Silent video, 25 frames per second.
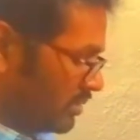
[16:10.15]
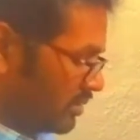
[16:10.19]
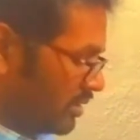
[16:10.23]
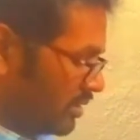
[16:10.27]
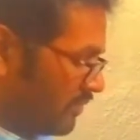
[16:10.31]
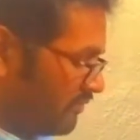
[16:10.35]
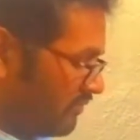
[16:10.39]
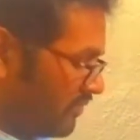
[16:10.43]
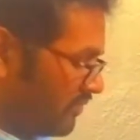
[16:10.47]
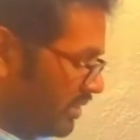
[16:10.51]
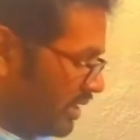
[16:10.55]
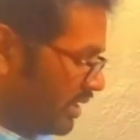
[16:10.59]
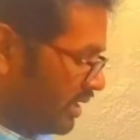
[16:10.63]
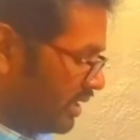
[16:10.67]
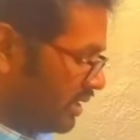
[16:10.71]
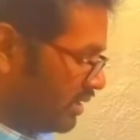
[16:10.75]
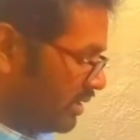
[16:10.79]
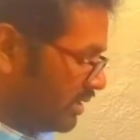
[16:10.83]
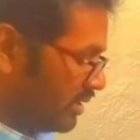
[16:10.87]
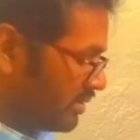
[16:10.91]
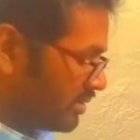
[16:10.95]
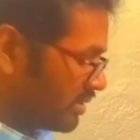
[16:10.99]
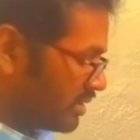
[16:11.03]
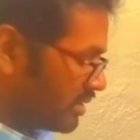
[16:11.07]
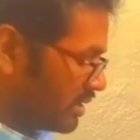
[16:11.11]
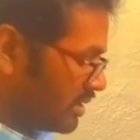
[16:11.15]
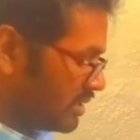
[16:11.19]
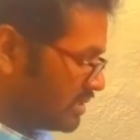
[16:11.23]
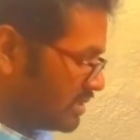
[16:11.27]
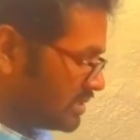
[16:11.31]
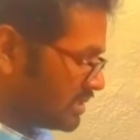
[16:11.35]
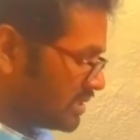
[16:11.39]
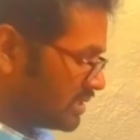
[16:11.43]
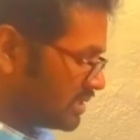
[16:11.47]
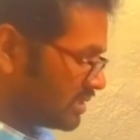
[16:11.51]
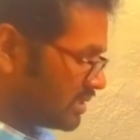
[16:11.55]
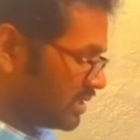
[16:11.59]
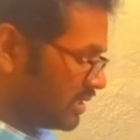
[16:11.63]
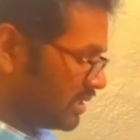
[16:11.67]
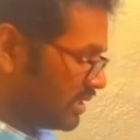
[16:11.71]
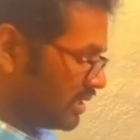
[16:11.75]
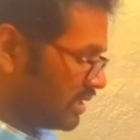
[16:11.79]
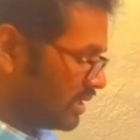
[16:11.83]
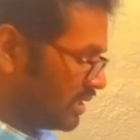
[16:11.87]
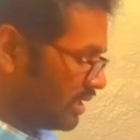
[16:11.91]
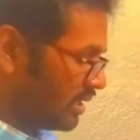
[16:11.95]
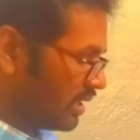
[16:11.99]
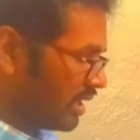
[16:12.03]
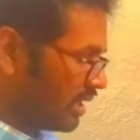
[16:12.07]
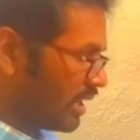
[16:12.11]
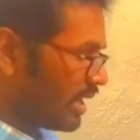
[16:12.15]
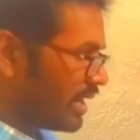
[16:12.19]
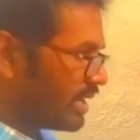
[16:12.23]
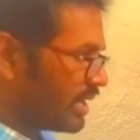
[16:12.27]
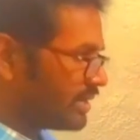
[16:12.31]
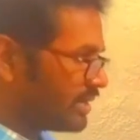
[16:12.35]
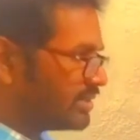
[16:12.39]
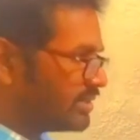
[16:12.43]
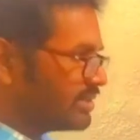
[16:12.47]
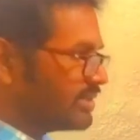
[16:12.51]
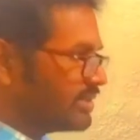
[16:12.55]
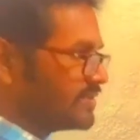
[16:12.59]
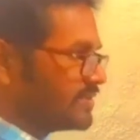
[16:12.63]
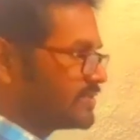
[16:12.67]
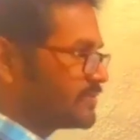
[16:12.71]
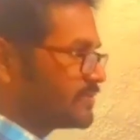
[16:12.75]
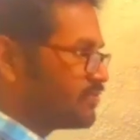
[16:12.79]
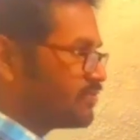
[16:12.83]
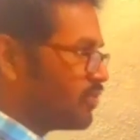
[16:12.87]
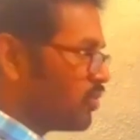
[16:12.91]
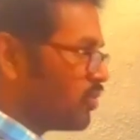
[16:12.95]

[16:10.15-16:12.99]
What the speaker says: the field intensity at this